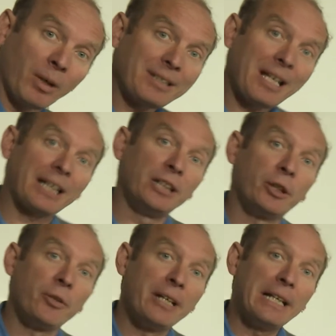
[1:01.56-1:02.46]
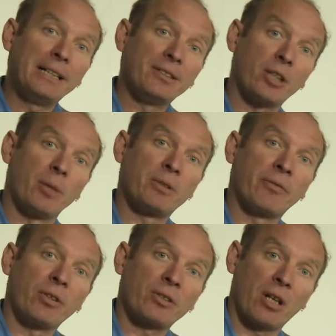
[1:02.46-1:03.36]
what exactly do you need in terms
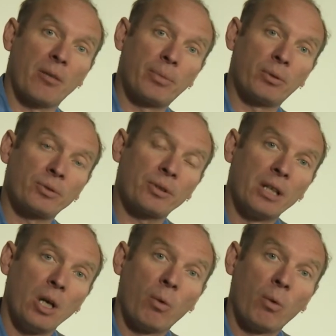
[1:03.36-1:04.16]
of your samples?